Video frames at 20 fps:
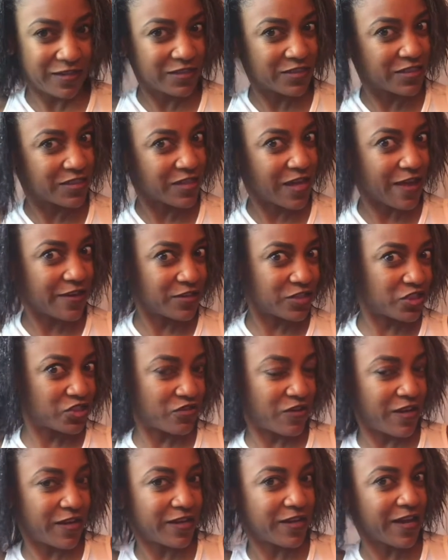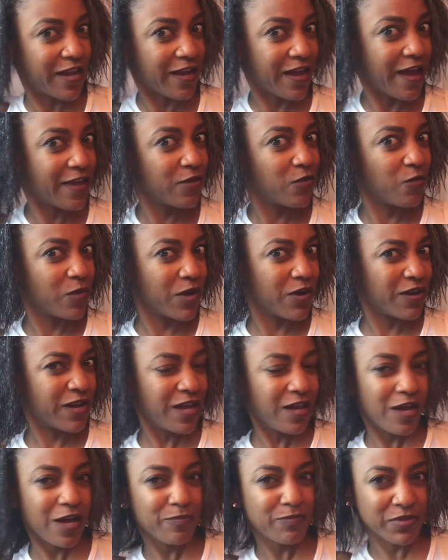It's just kind of straight, and I kind of wear
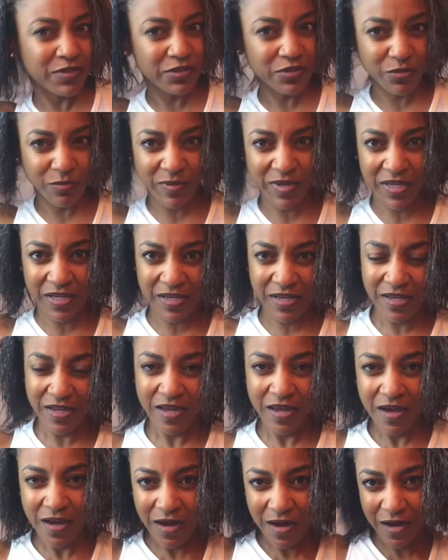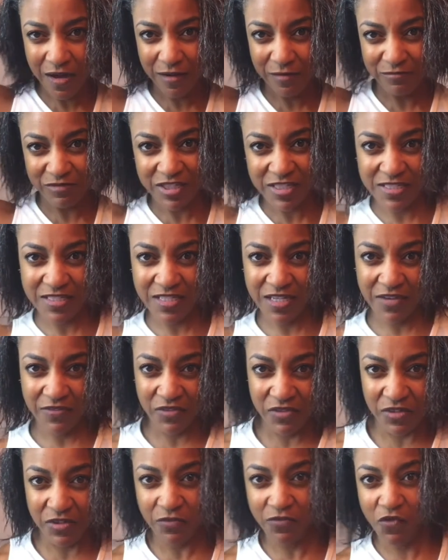it up a little bit just to give
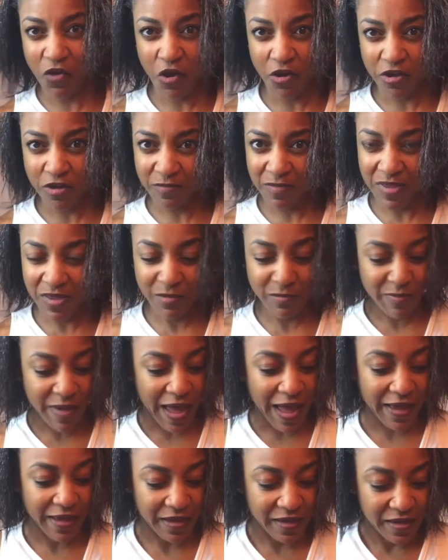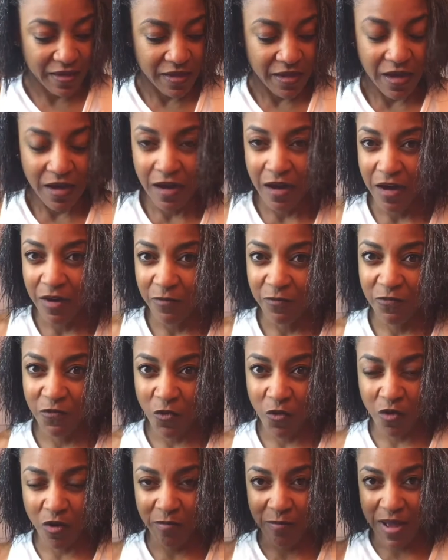it a little volume in the back
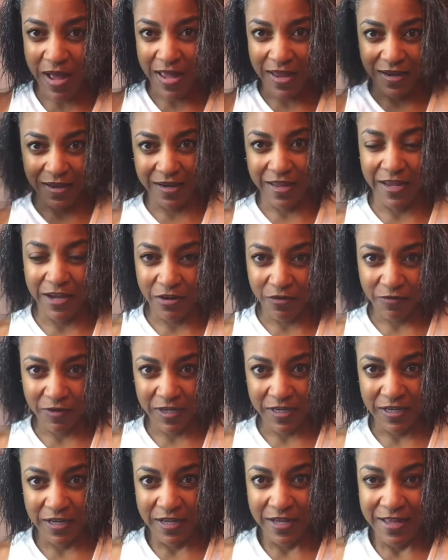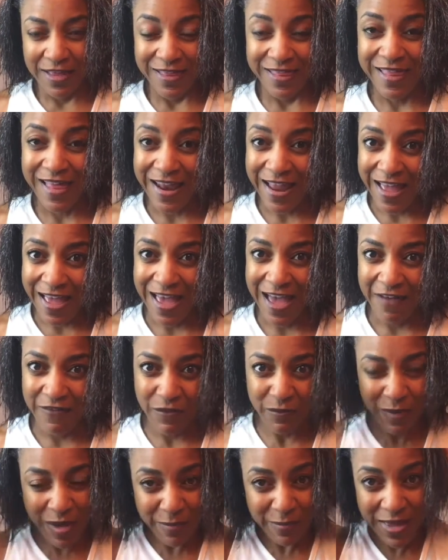for my layering that I have
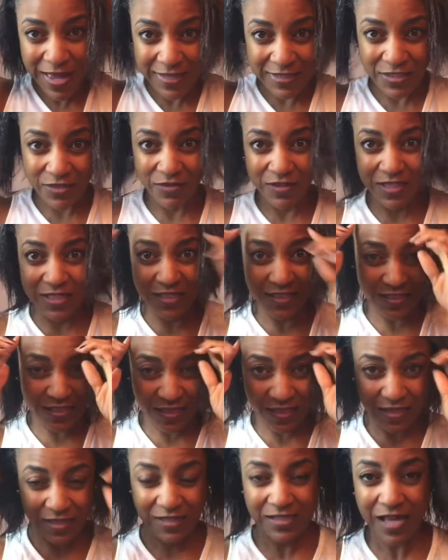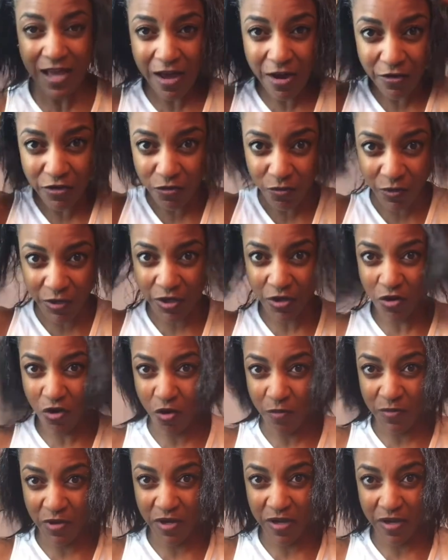in my back. So this is how you want to
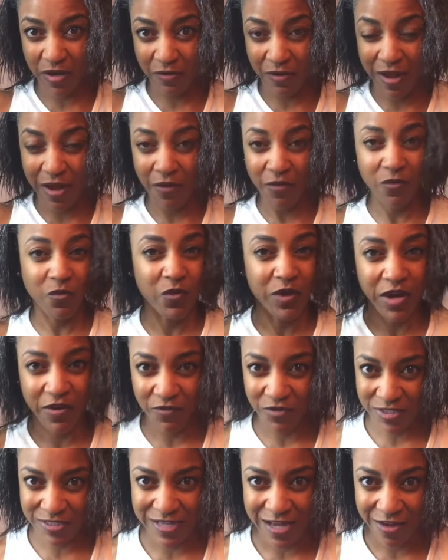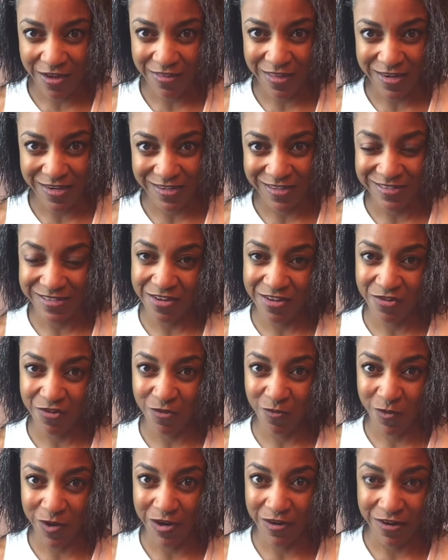comb your hair out, whatever style that is that
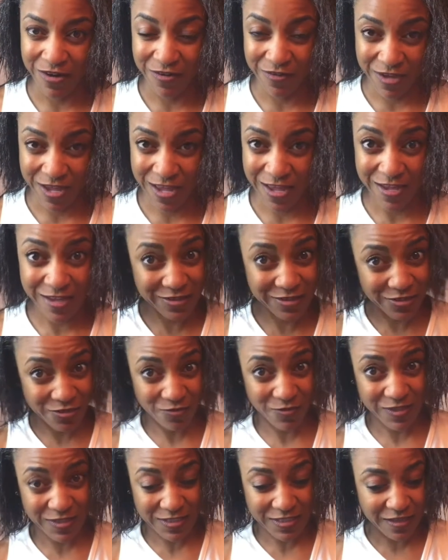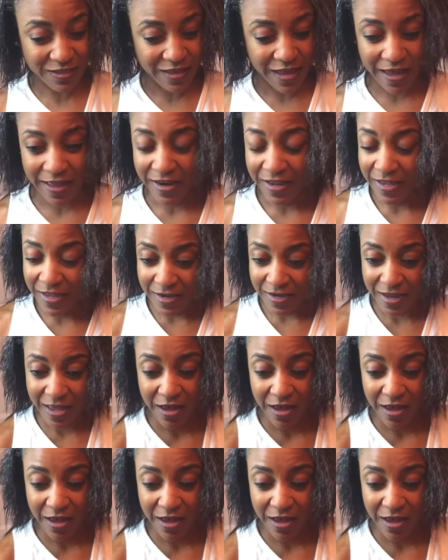you're wearing, okay? So you can see that.